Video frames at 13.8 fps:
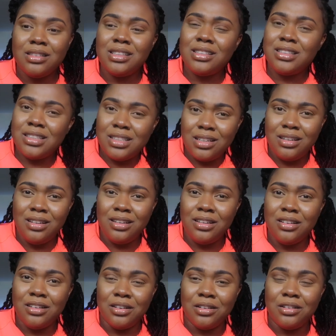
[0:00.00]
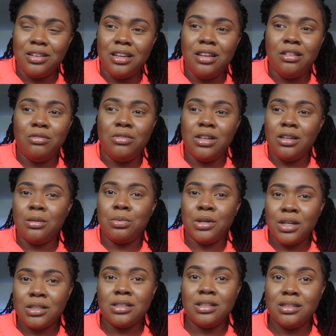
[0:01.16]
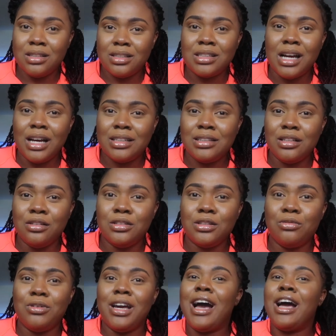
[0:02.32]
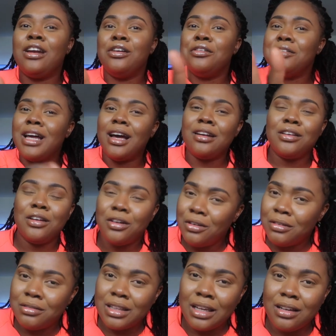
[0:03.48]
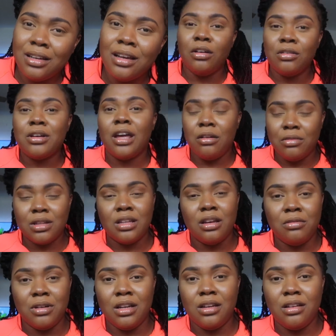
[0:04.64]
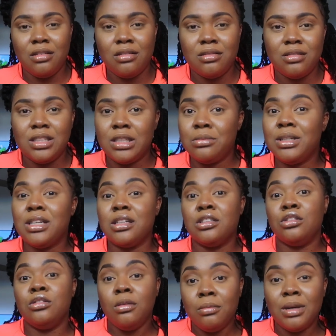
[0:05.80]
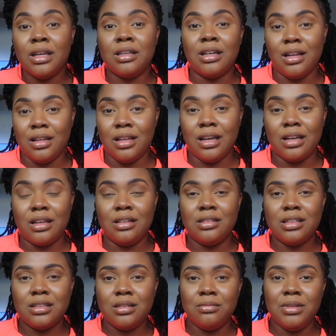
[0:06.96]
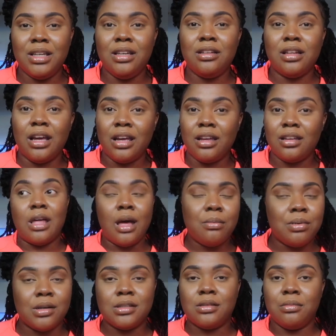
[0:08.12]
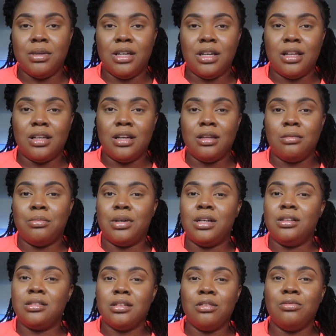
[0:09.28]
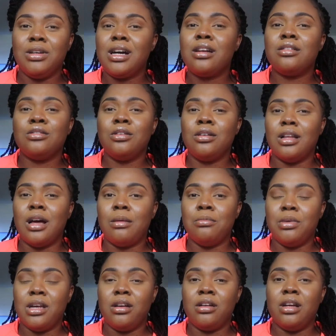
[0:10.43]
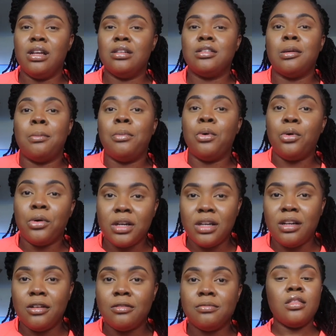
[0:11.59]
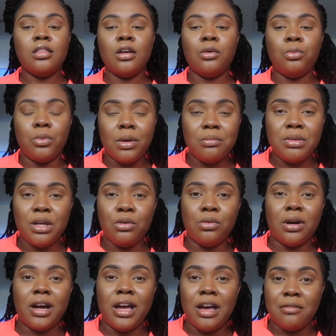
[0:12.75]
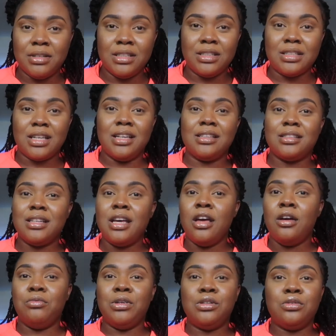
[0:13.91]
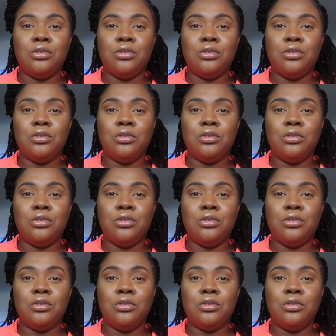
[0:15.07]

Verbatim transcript: just chill. And when the person decides to lose the weight, how do you not know if they're okay with their weight? Just because you may not like it doesn't mean like that person may not like their body. So we got to do a lot better in supporting the women who are having these kids. We